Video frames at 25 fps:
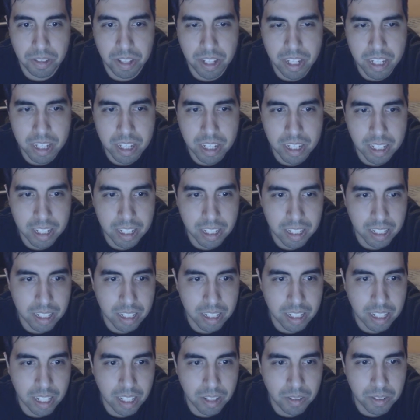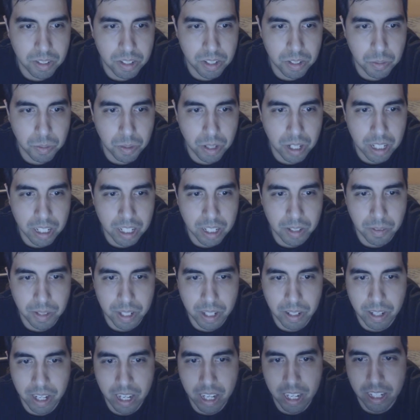think? I was just walking
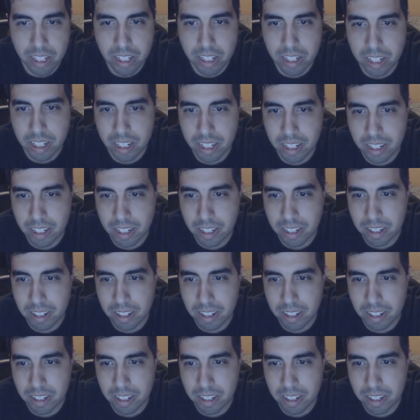without haste.